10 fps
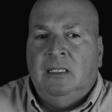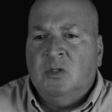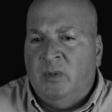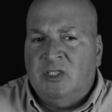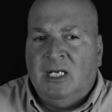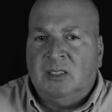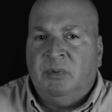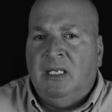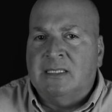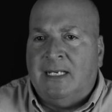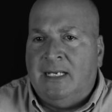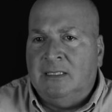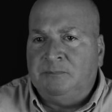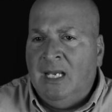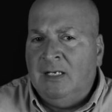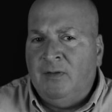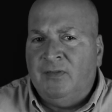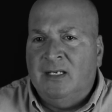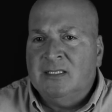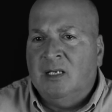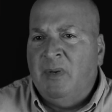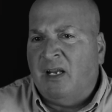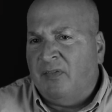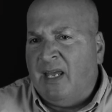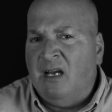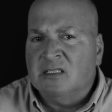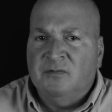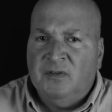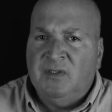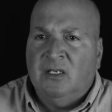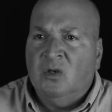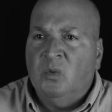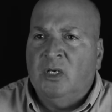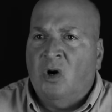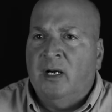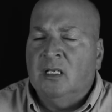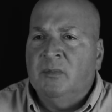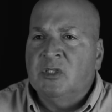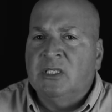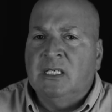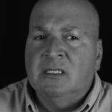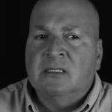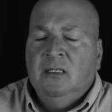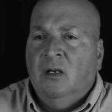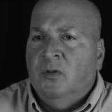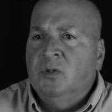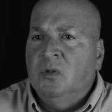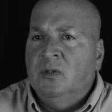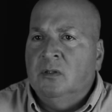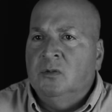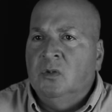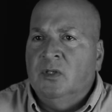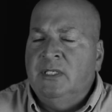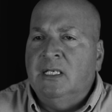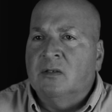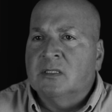So we check the place out, and if he thinks he can make $1,000, $1,500 a week RN in the machines, they'll do the deal.